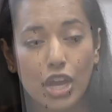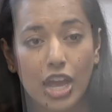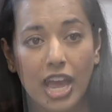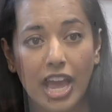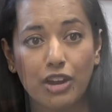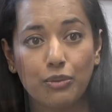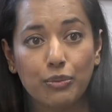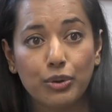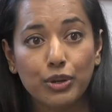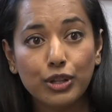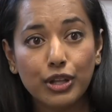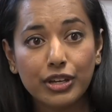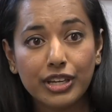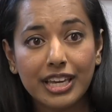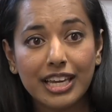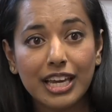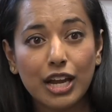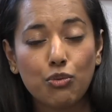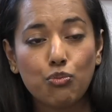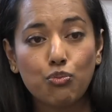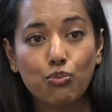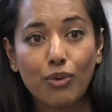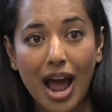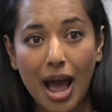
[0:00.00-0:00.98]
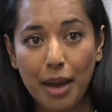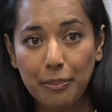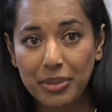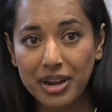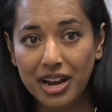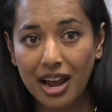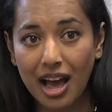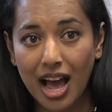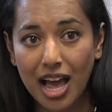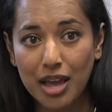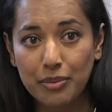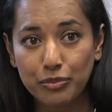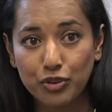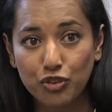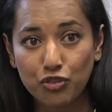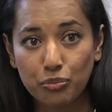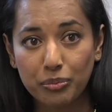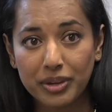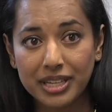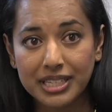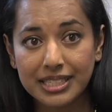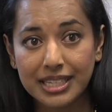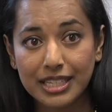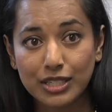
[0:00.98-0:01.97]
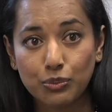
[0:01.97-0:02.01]
And we're looking at rapid eye
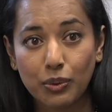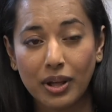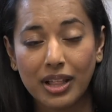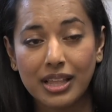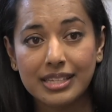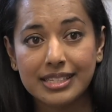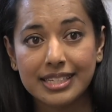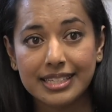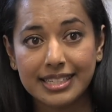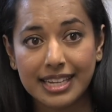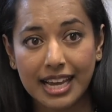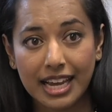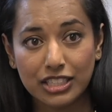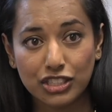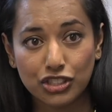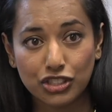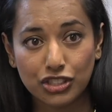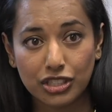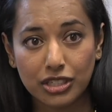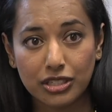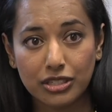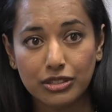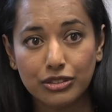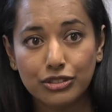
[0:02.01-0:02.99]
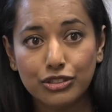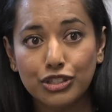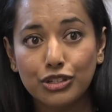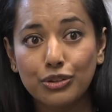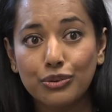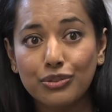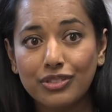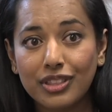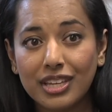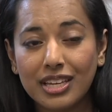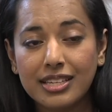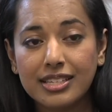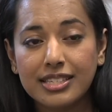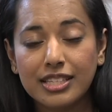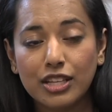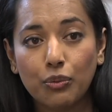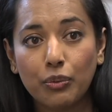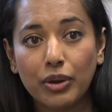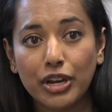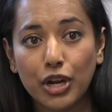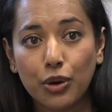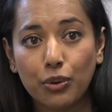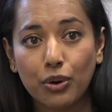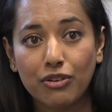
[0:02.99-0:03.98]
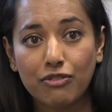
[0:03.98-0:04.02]
movements as well as attention, two things that
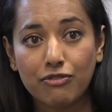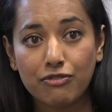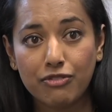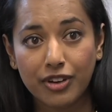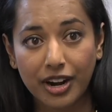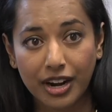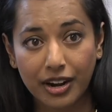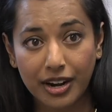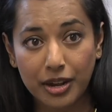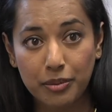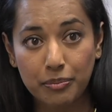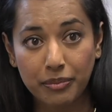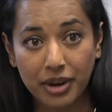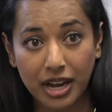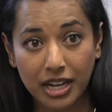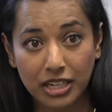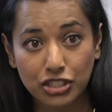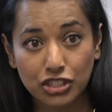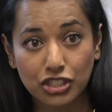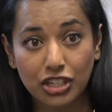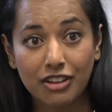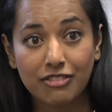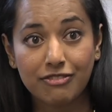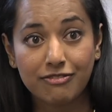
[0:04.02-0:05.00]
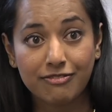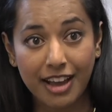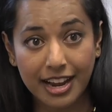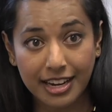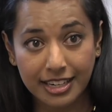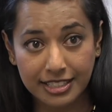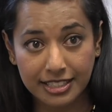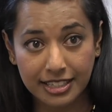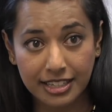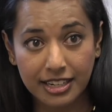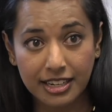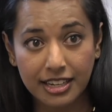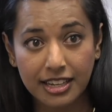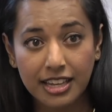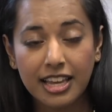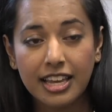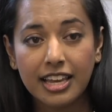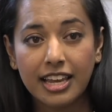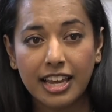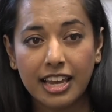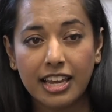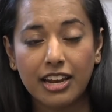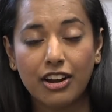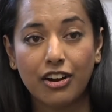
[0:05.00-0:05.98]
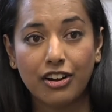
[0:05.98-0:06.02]
we know are very much affected
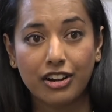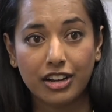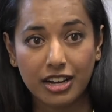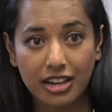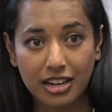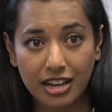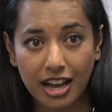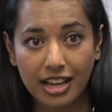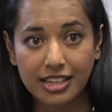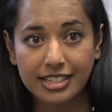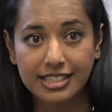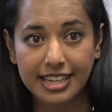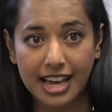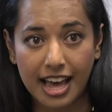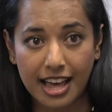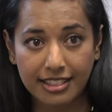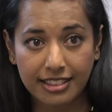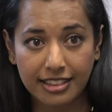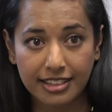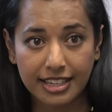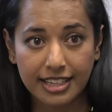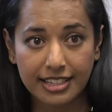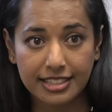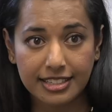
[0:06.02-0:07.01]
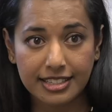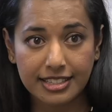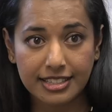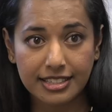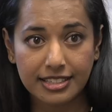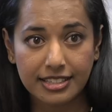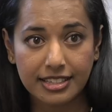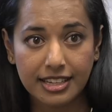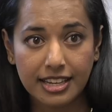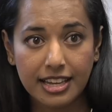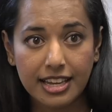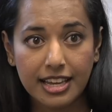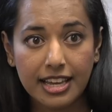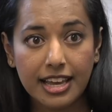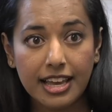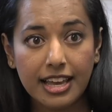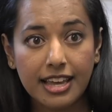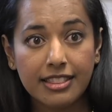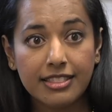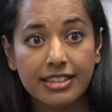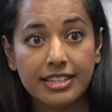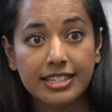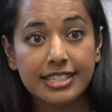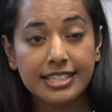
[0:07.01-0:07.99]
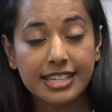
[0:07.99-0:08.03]
in our concussed athletes.
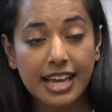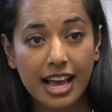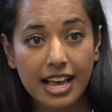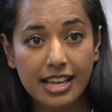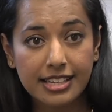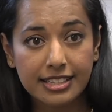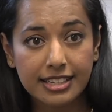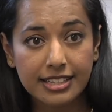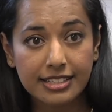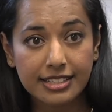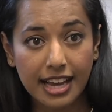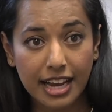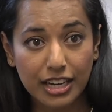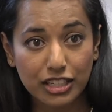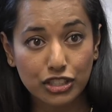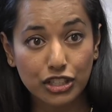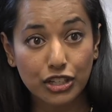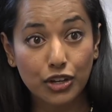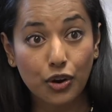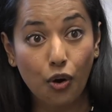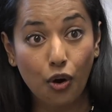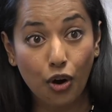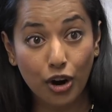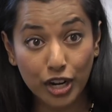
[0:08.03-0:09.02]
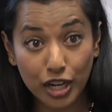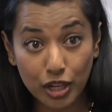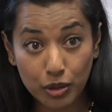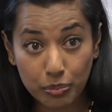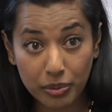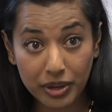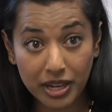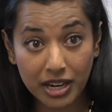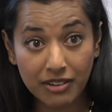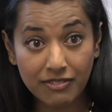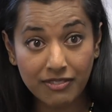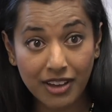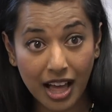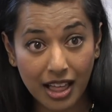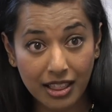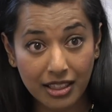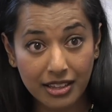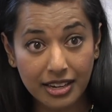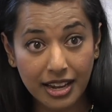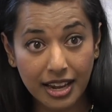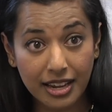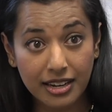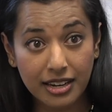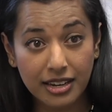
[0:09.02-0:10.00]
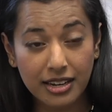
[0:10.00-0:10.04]
And this test has actually already been
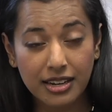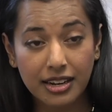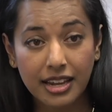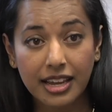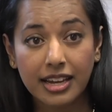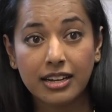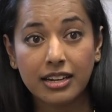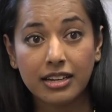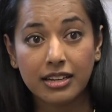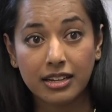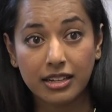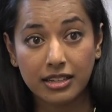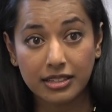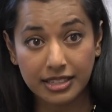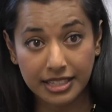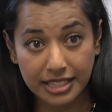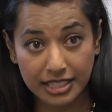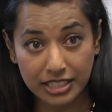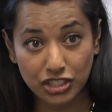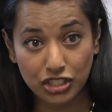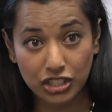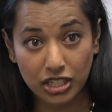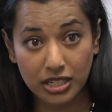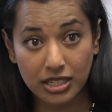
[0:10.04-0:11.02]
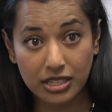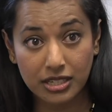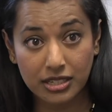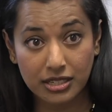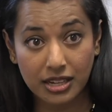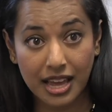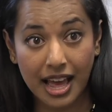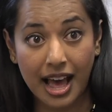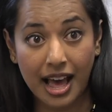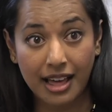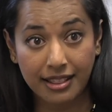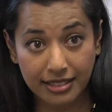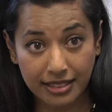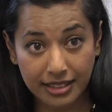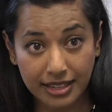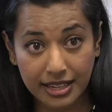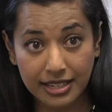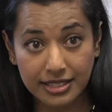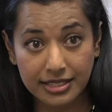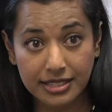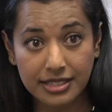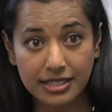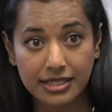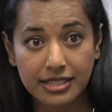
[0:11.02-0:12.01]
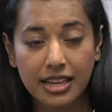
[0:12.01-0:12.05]
validated in collegiate
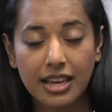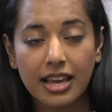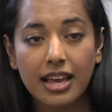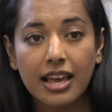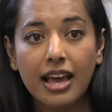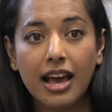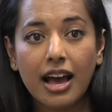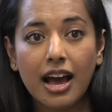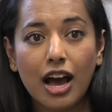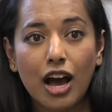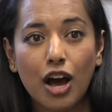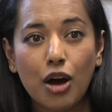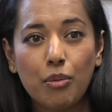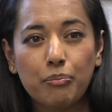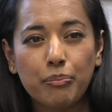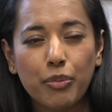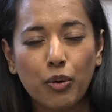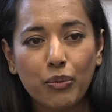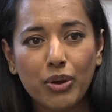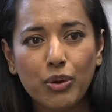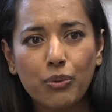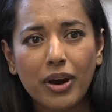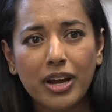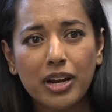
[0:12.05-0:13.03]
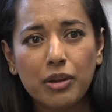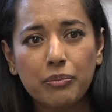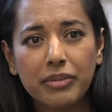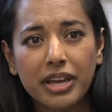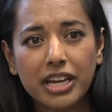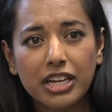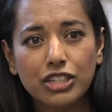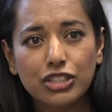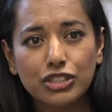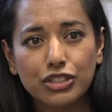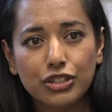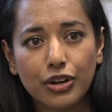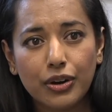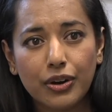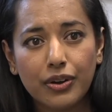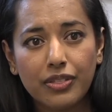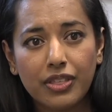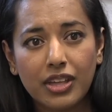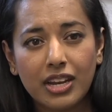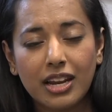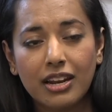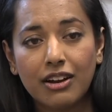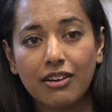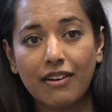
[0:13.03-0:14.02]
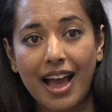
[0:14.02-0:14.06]
athletes. Um, but we want to make sure
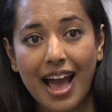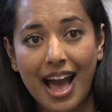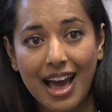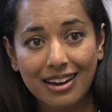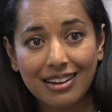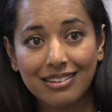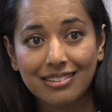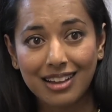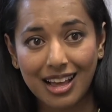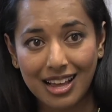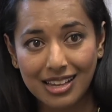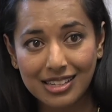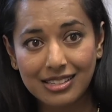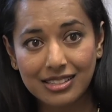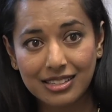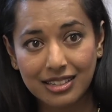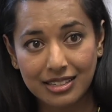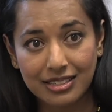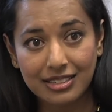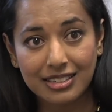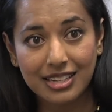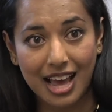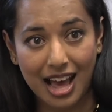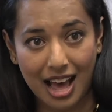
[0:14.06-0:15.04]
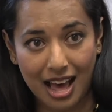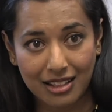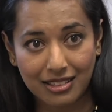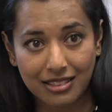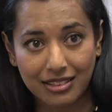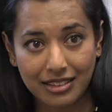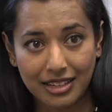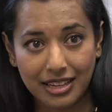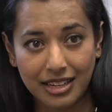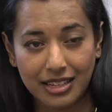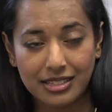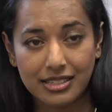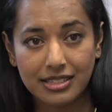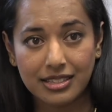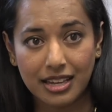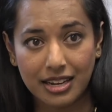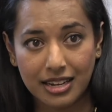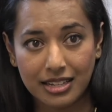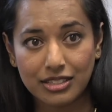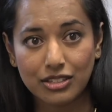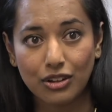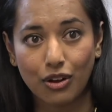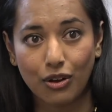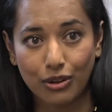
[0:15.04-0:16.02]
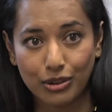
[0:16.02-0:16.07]
that in our adolescent athletes that
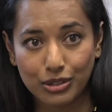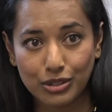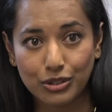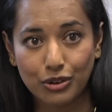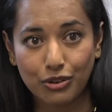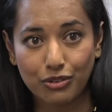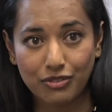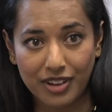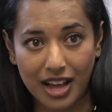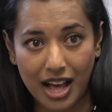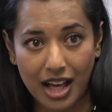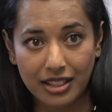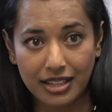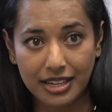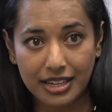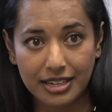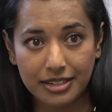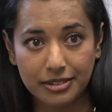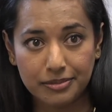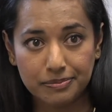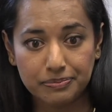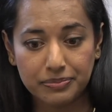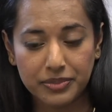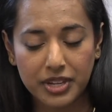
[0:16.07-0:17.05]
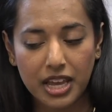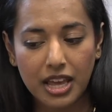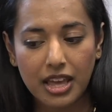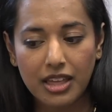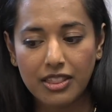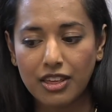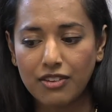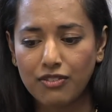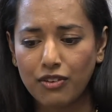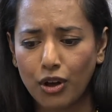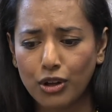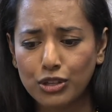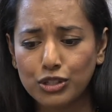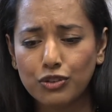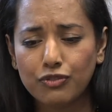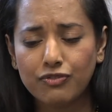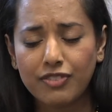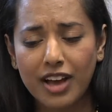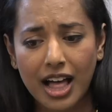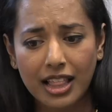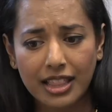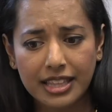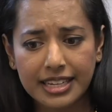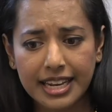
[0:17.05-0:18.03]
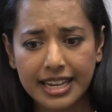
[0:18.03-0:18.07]
it's also valid. They've also
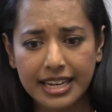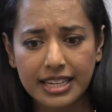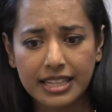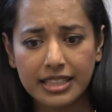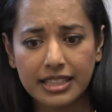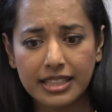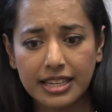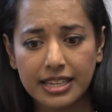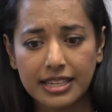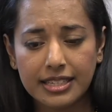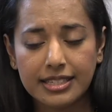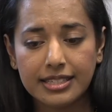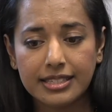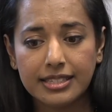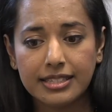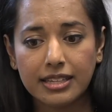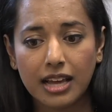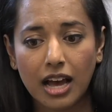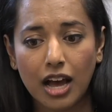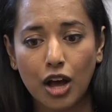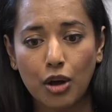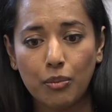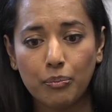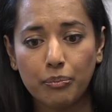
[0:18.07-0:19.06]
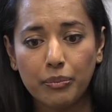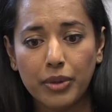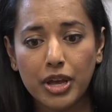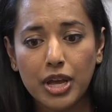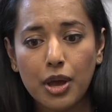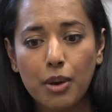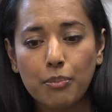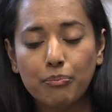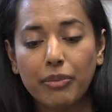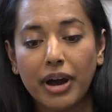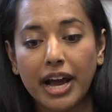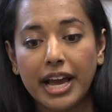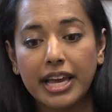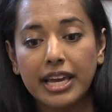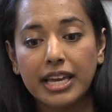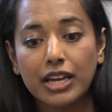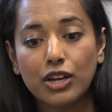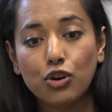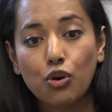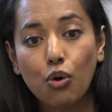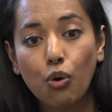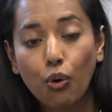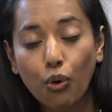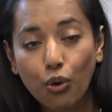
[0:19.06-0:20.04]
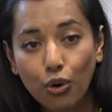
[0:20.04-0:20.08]
validated this um, by
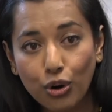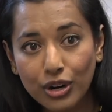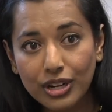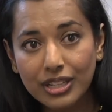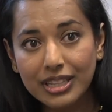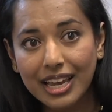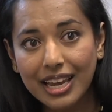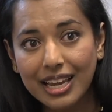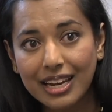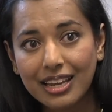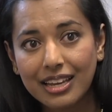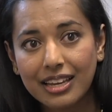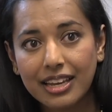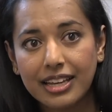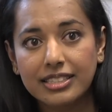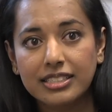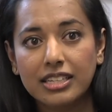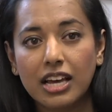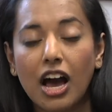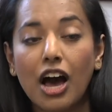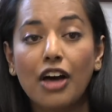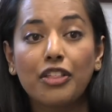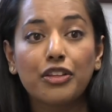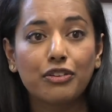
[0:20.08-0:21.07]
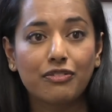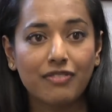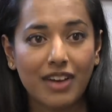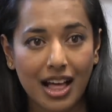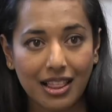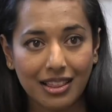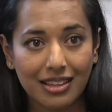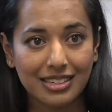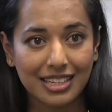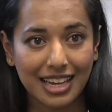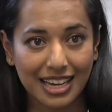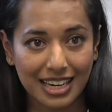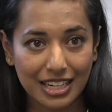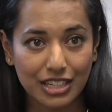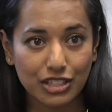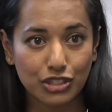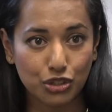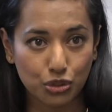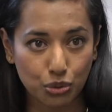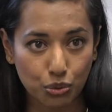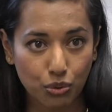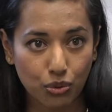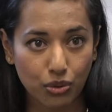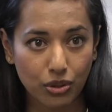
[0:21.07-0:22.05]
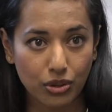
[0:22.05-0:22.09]
correlating it to other validated
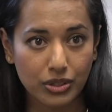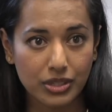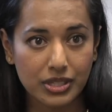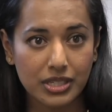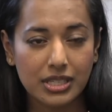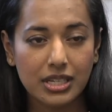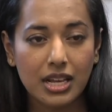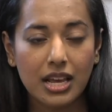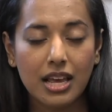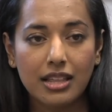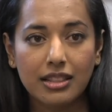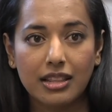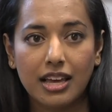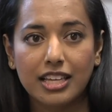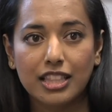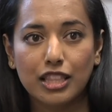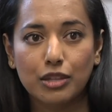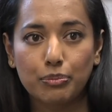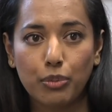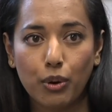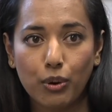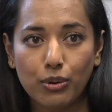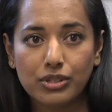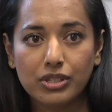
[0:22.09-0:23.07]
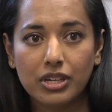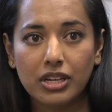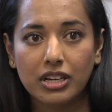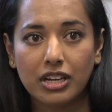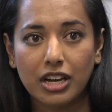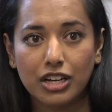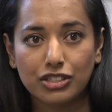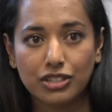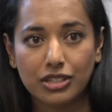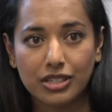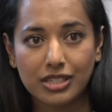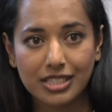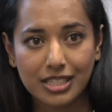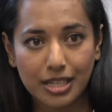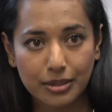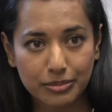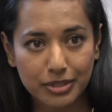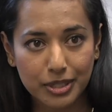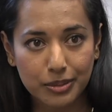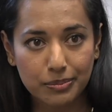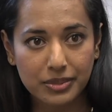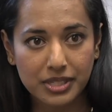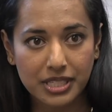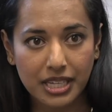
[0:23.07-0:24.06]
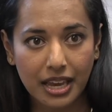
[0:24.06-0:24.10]
tools like the post-concussion
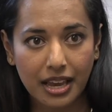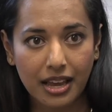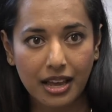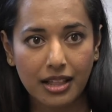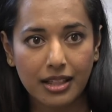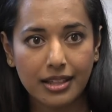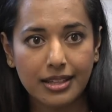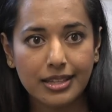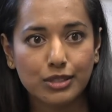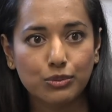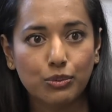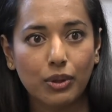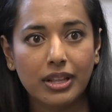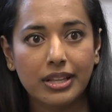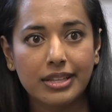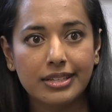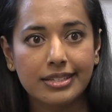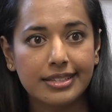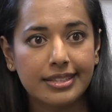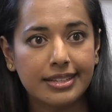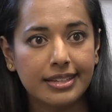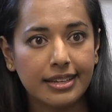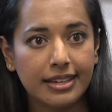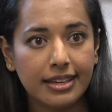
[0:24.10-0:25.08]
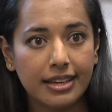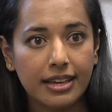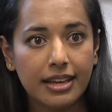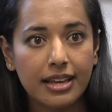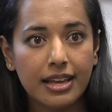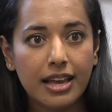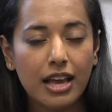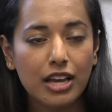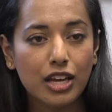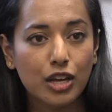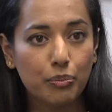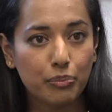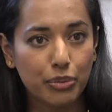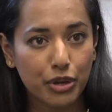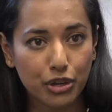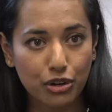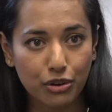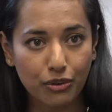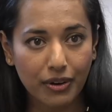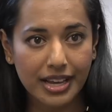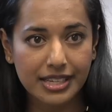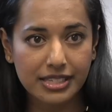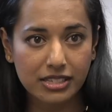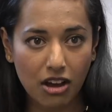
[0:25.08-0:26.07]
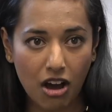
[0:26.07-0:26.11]
symptom scale as well as the
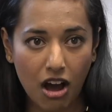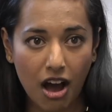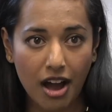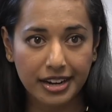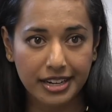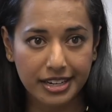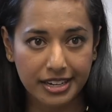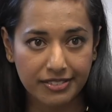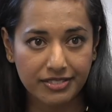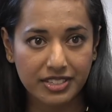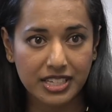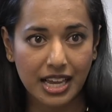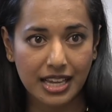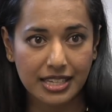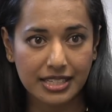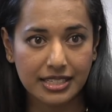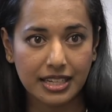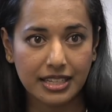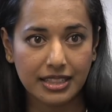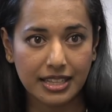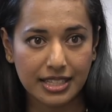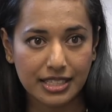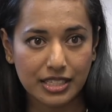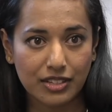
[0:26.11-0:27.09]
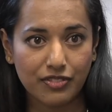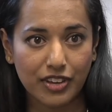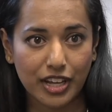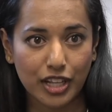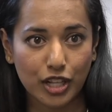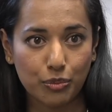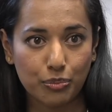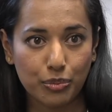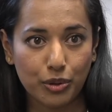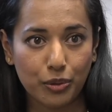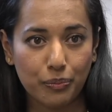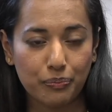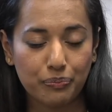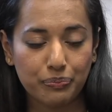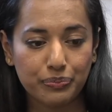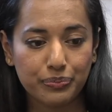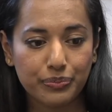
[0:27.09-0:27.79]
computerized cognitive testing that's available.